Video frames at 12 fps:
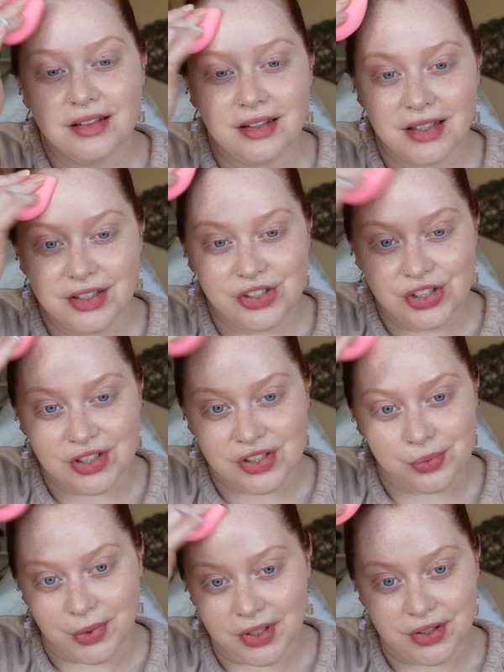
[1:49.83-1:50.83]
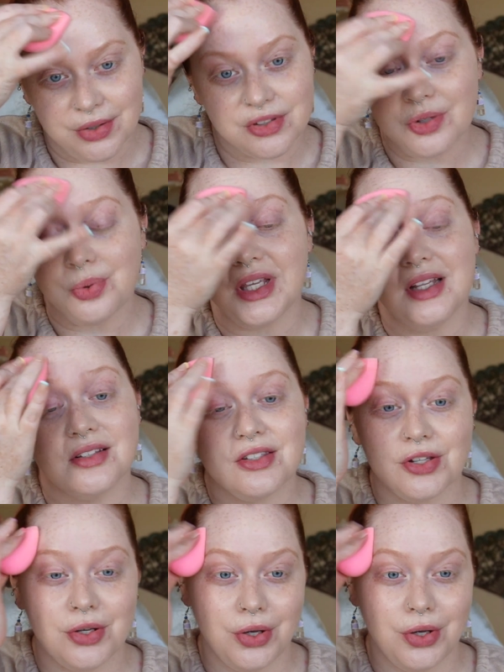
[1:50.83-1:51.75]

is just one of those queens